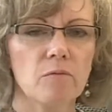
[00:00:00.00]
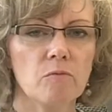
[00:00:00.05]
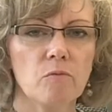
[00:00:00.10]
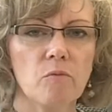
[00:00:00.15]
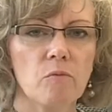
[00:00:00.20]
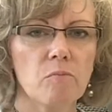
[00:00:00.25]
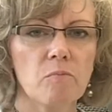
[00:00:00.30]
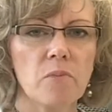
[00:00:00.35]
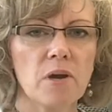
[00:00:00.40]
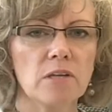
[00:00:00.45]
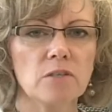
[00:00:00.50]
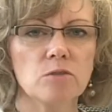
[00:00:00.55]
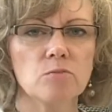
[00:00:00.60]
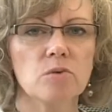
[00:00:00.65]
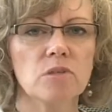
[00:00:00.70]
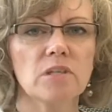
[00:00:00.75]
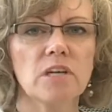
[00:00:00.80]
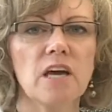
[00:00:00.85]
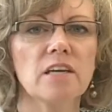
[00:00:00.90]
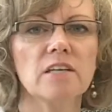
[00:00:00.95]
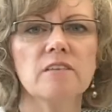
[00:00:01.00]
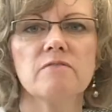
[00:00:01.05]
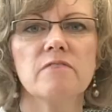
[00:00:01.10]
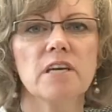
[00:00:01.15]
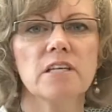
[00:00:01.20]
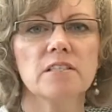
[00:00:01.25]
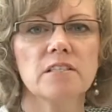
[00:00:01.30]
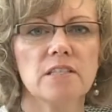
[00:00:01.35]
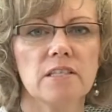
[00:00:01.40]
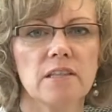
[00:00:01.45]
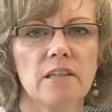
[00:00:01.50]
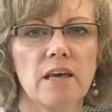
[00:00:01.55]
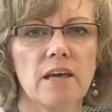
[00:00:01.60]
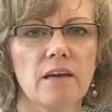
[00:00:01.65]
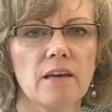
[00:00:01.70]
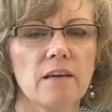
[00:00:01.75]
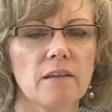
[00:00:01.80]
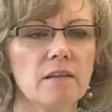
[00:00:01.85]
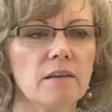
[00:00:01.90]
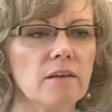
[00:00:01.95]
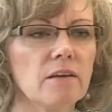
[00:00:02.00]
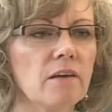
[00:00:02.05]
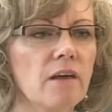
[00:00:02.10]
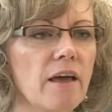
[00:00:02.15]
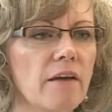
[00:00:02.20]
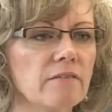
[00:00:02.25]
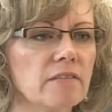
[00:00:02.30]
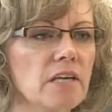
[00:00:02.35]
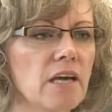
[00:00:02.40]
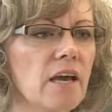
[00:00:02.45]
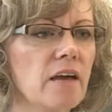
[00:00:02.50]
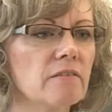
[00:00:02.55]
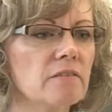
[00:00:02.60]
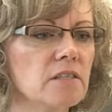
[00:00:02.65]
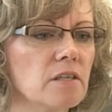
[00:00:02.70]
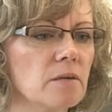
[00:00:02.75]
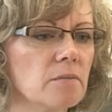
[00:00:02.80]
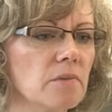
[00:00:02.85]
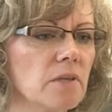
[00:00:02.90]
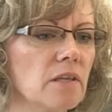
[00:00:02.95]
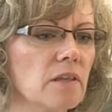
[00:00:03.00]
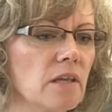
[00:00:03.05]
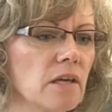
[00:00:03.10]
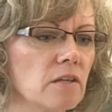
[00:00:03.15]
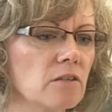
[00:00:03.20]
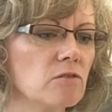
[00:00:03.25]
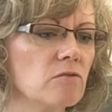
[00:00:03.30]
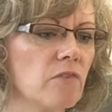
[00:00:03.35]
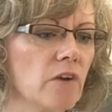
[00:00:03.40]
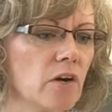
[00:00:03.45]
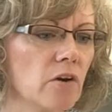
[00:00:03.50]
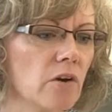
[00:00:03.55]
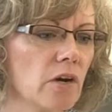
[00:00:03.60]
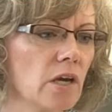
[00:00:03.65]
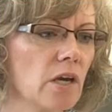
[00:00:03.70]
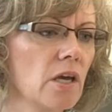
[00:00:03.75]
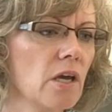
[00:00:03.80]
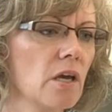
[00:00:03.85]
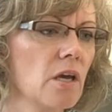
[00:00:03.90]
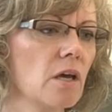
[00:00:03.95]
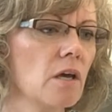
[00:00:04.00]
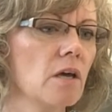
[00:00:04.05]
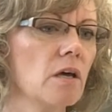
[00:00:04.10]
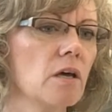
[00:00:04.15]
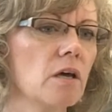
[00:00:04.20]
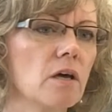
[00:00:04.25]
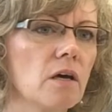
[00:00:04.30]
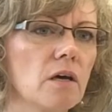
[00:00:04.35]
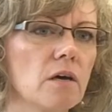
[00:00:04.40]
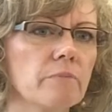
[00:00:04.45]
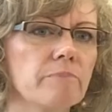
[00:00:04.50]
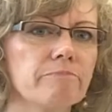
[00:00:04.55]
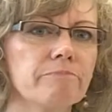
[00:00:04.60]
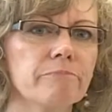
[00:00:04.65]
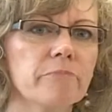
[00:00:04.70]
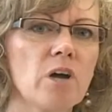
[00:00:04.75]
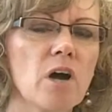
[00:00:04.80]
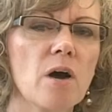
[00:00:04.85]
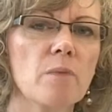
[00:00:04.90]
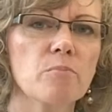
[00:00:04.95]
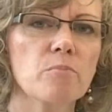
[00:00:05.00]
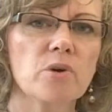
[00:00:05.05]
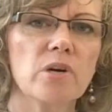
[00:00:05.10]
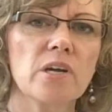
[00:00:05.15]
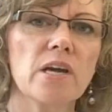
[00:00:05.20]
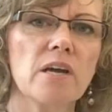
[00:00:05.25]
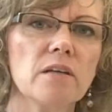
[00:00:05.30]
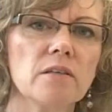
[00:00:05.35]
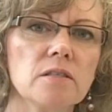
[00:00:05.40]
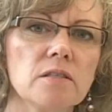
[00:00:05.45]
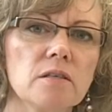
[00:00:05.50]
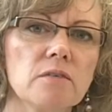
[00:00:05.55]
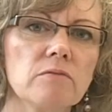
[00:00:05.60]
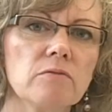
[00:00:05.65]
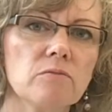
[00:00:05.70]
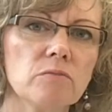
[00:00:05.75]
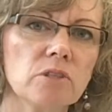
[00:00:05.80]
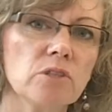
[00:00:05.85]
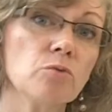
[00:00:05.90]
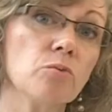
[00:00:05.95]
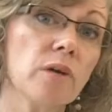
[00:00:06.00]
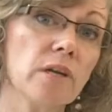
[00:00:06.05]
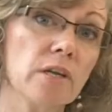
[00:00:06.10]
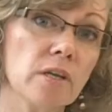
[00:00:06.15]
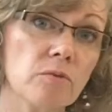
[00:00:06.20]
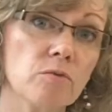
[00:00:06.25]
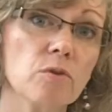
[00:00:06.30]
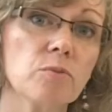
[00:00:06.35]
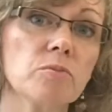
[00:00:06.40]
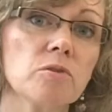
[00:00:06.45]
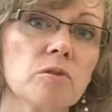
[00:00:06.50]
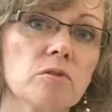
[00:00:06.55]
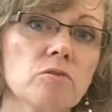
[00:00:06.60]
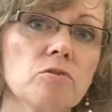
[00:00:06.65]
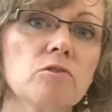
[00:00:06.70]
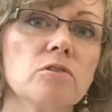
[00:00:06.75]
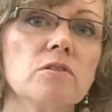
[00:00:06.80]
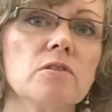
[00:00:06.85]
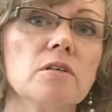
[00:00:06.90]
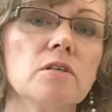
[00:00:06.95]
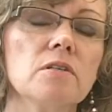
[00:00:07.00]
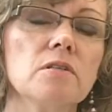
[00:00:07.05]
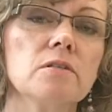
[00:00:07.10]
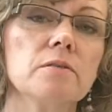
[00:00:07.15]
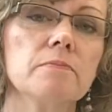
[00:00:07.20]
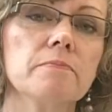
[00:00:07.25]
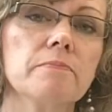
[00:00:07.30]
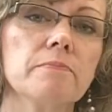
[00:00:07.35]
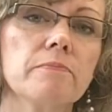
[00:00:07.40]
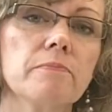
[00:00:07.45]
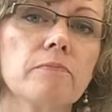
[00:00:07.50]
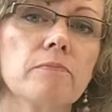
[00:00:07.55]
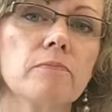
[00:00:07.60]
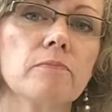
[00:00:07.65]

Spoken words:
not invest in that. I think you have to have something that is very comprehensive, which Waiting Room Solutions is.